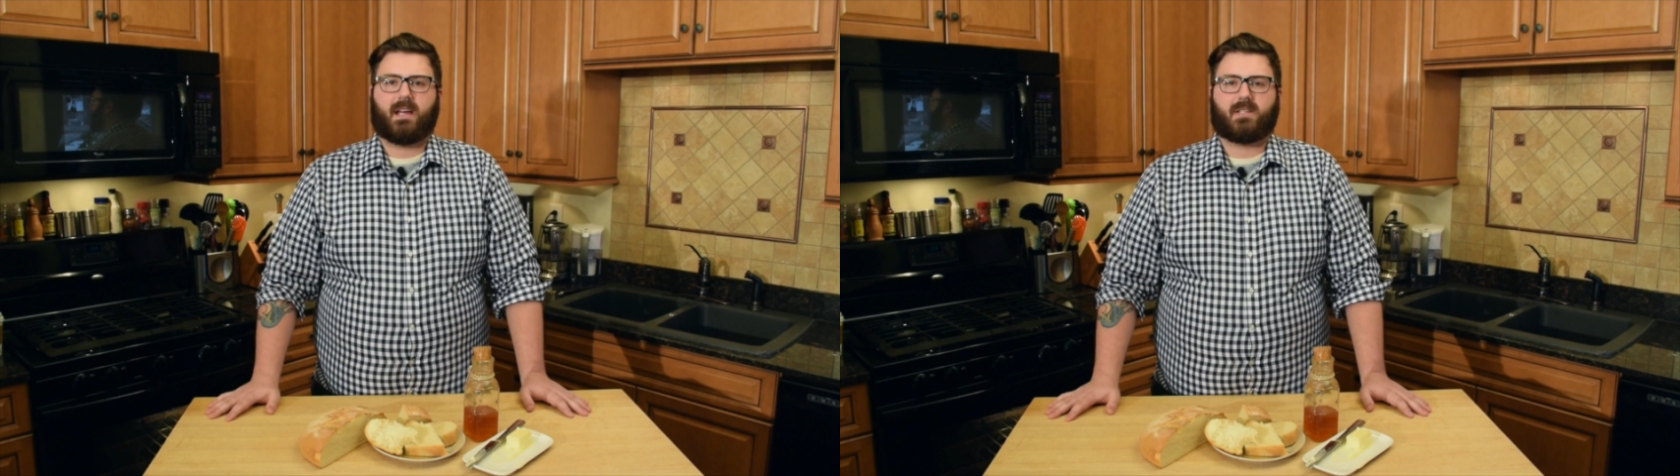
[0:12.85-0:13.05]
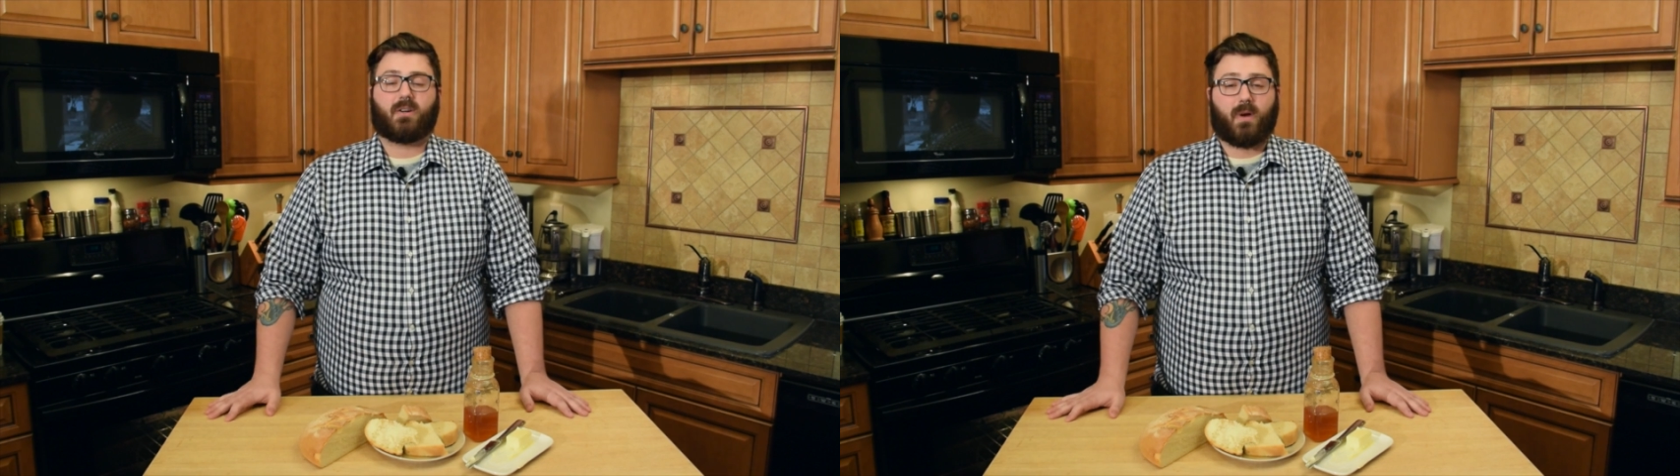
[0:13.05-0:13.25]

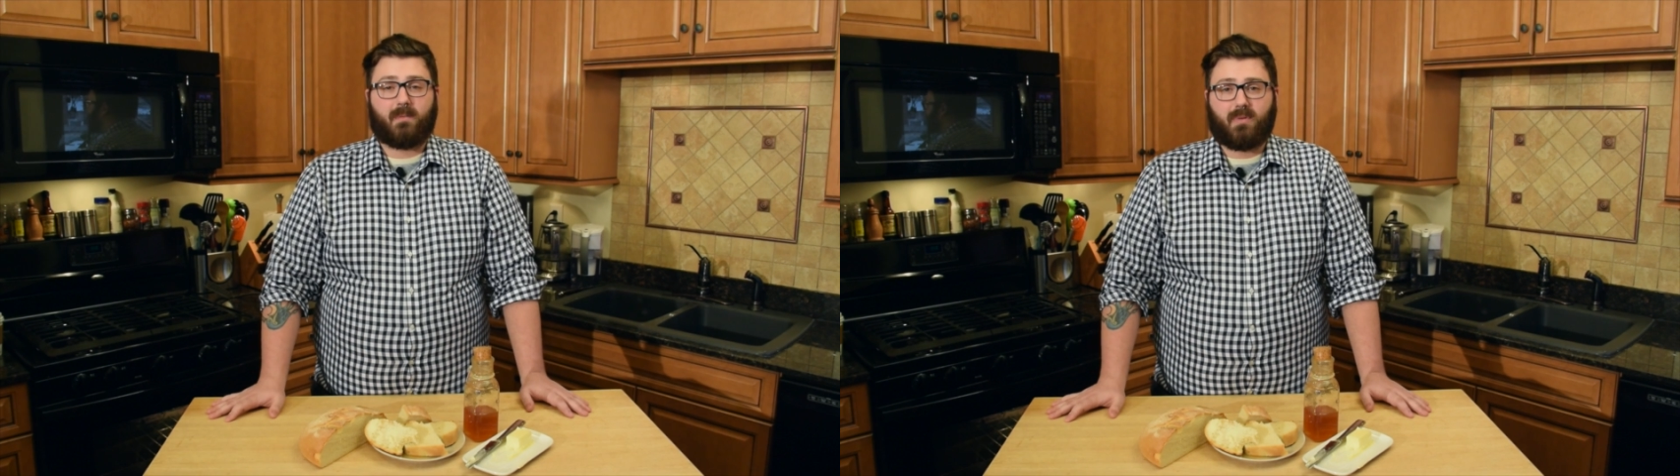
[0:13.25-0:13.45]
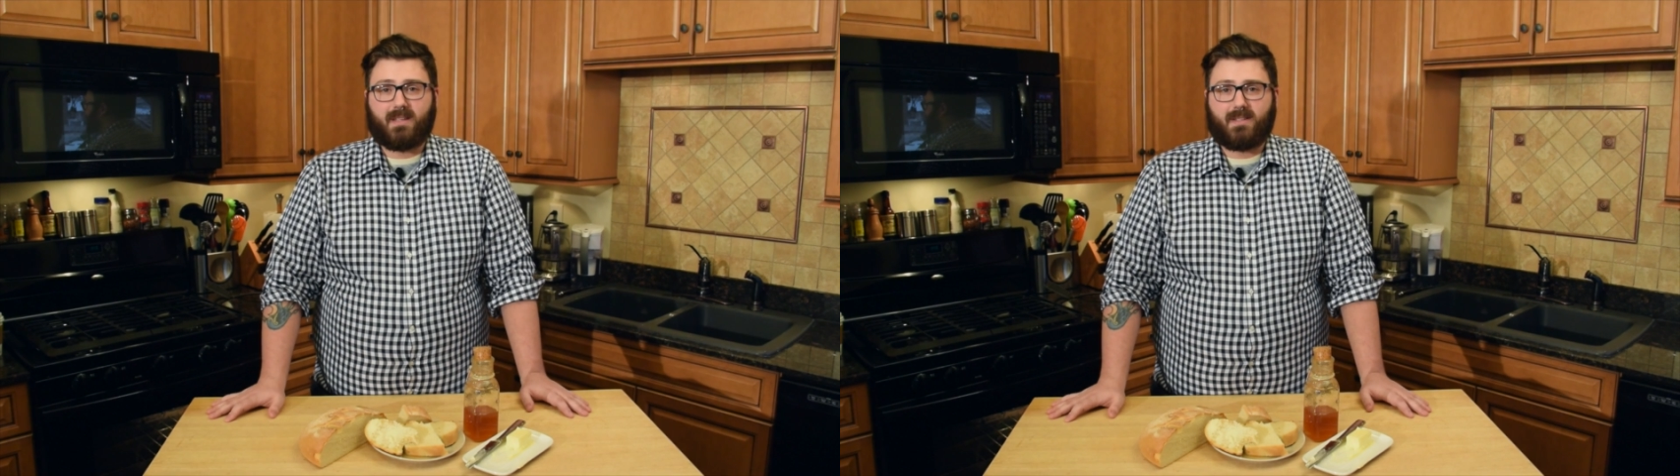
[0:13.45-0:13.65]
It's a
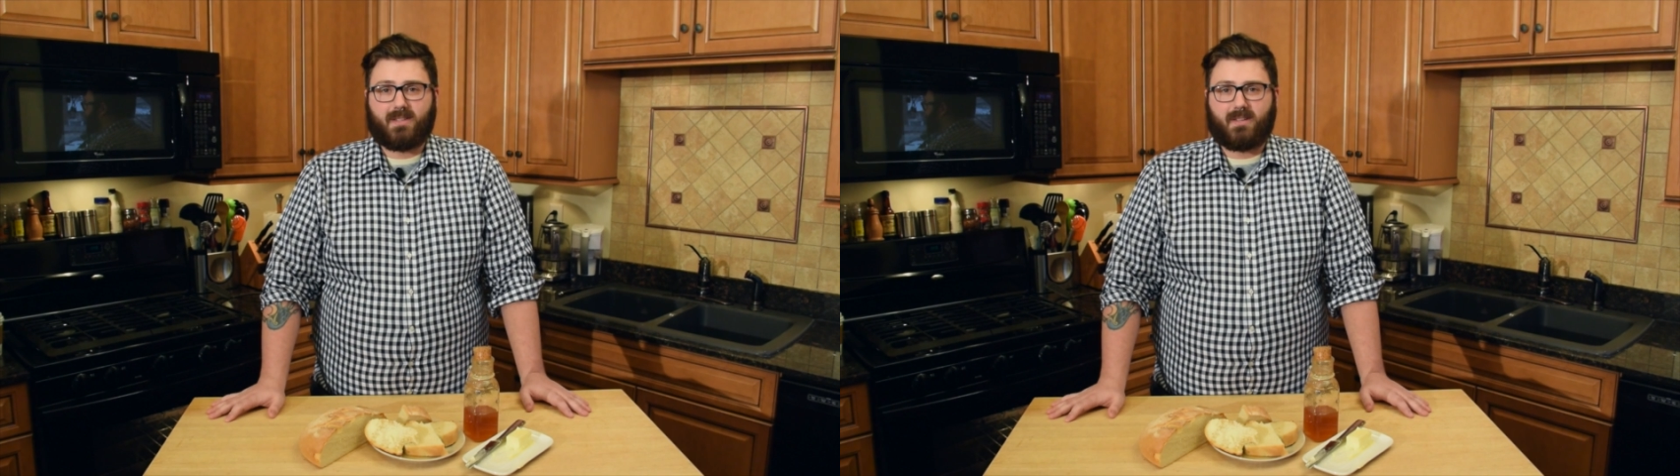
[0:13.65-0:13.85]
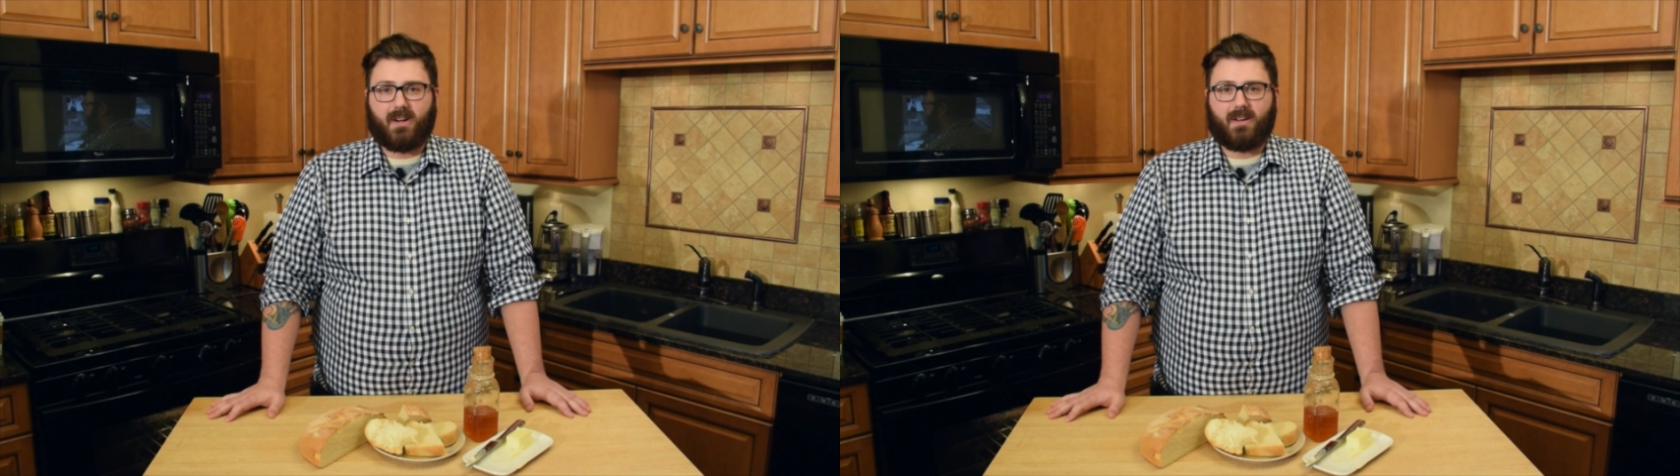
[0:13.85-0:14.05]
great place to
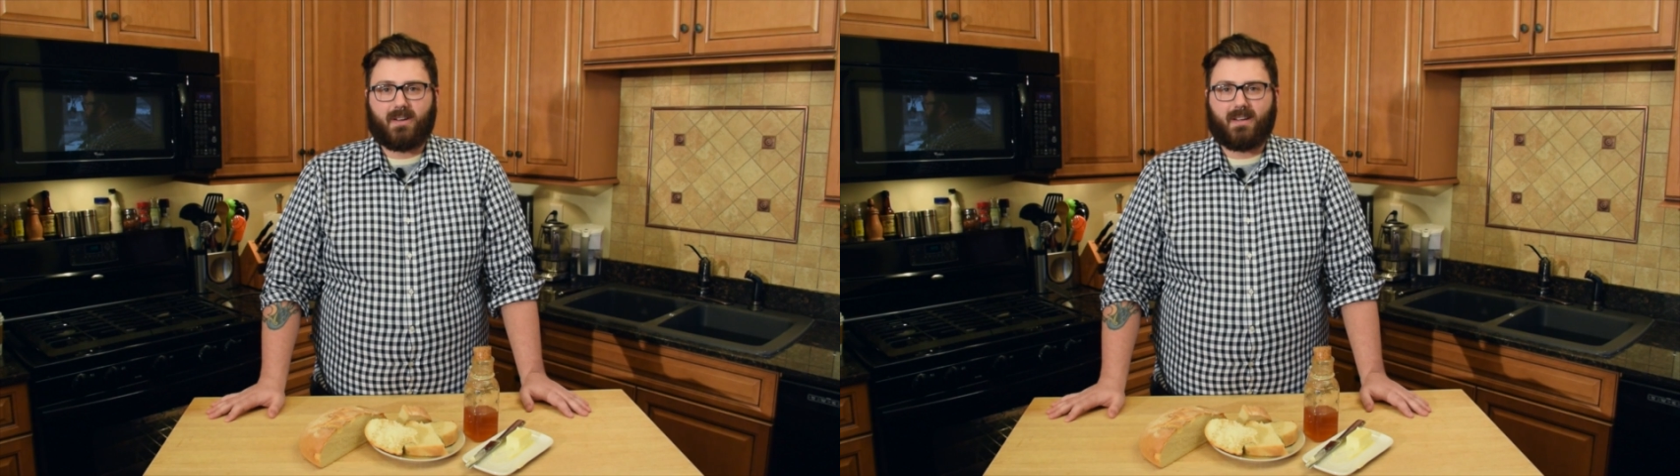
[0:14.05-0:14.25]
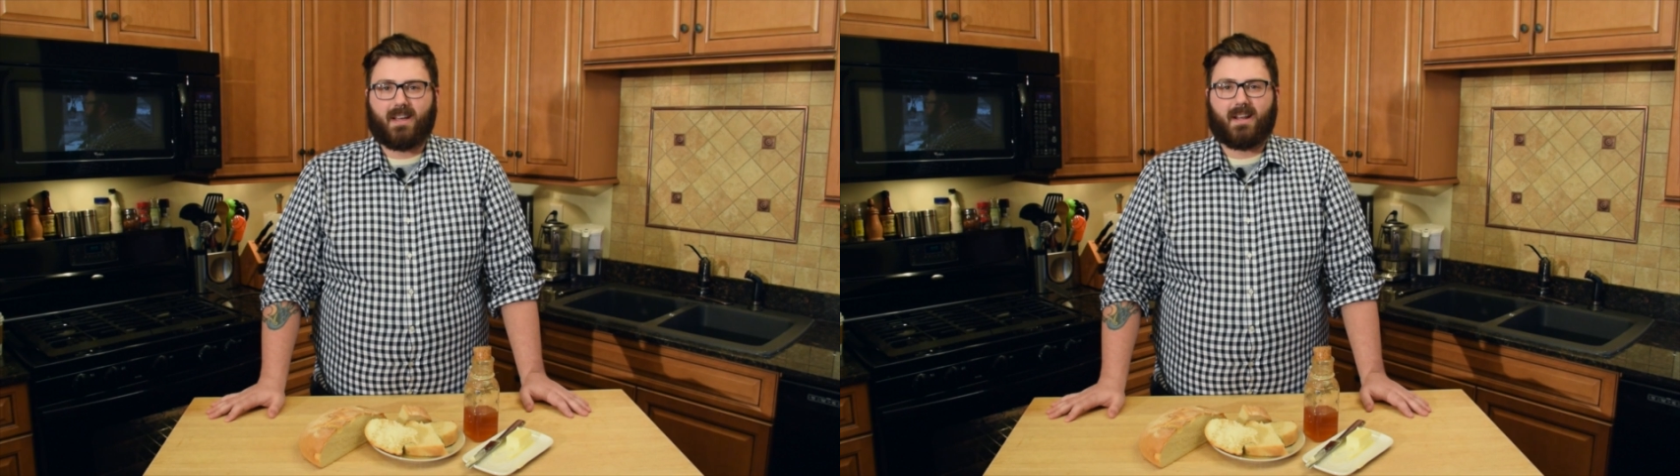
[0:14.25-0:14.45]
start,
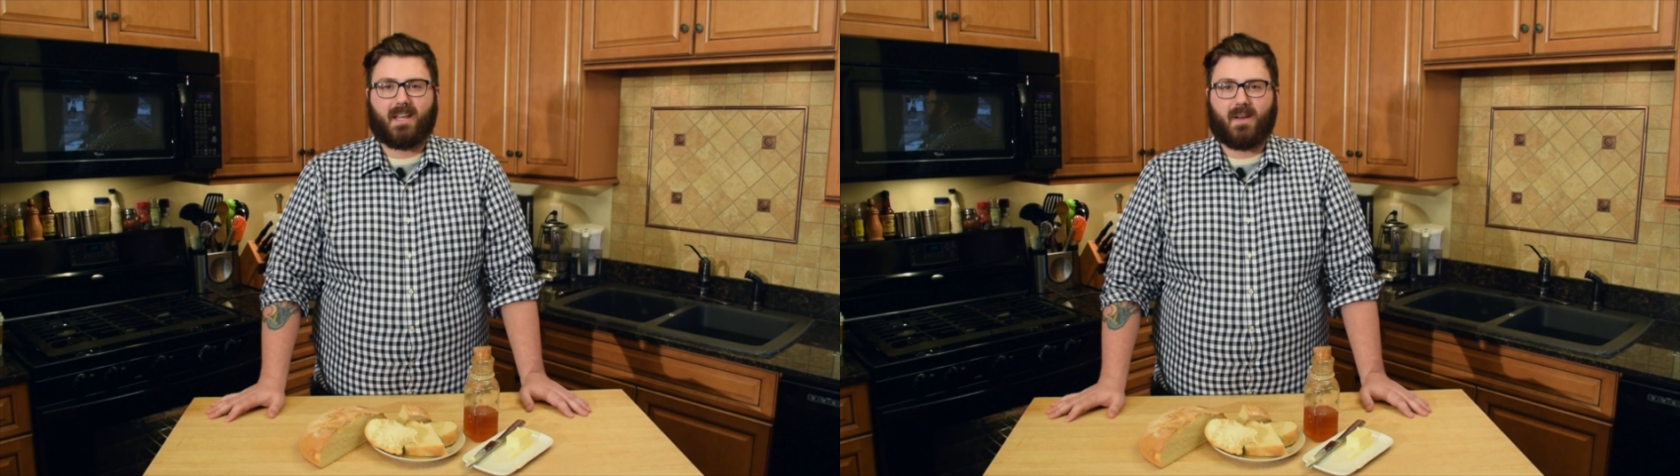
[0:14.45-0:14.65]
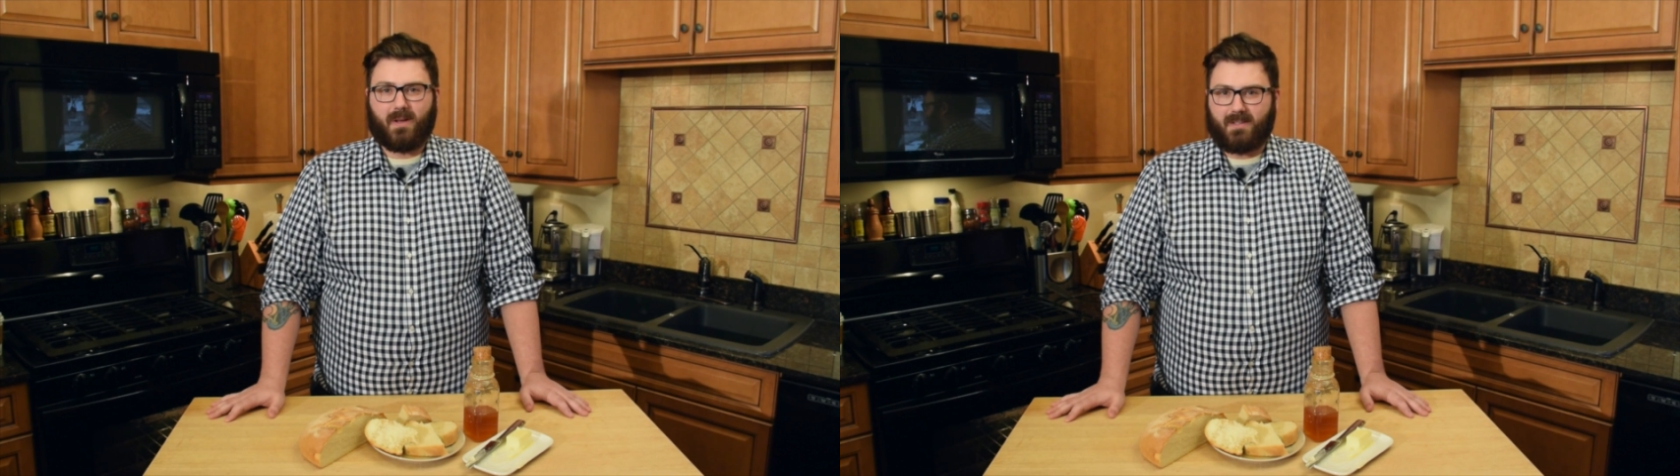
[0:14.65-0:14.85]
and I
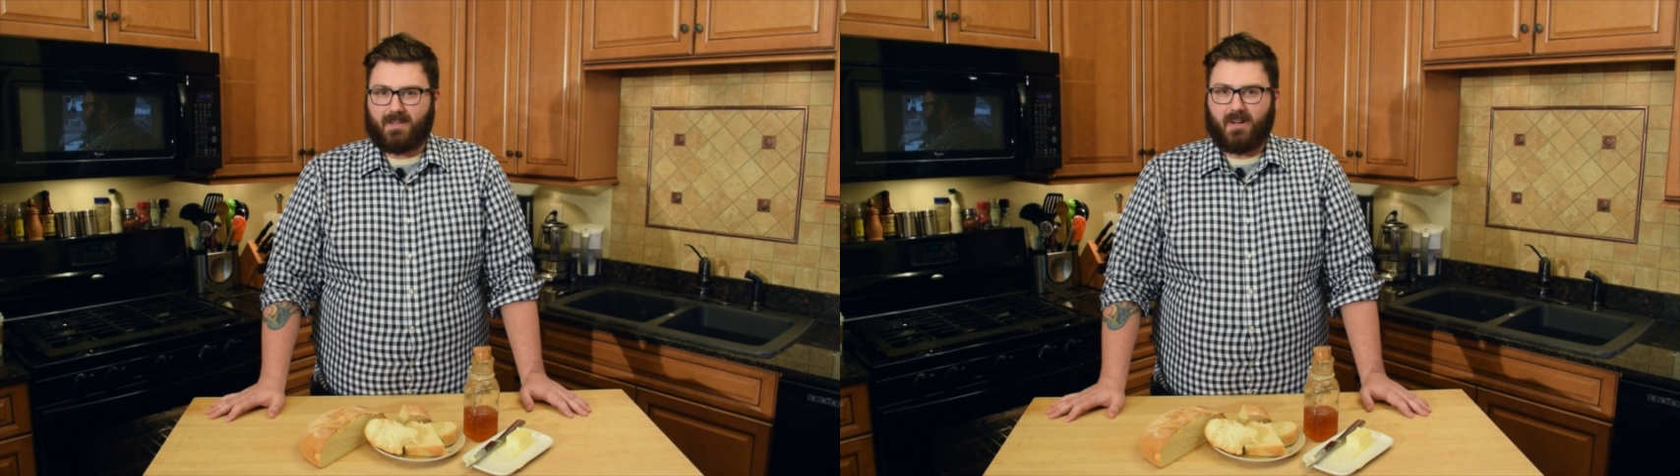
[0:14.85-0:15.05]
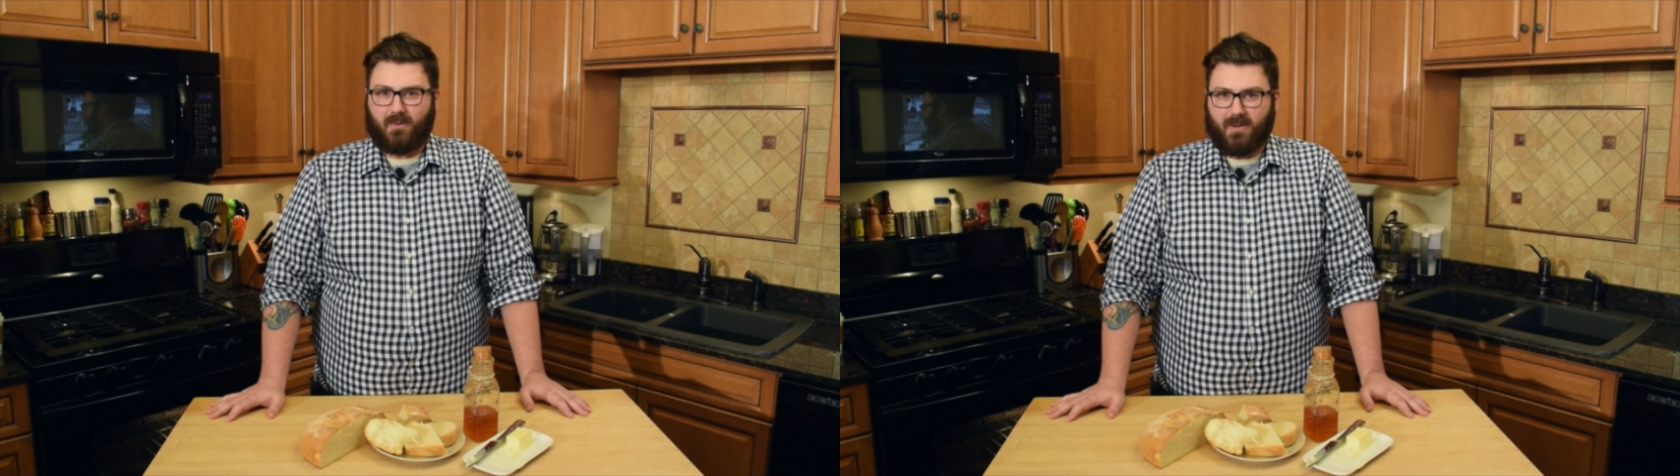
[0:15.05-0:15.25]
can't wait to start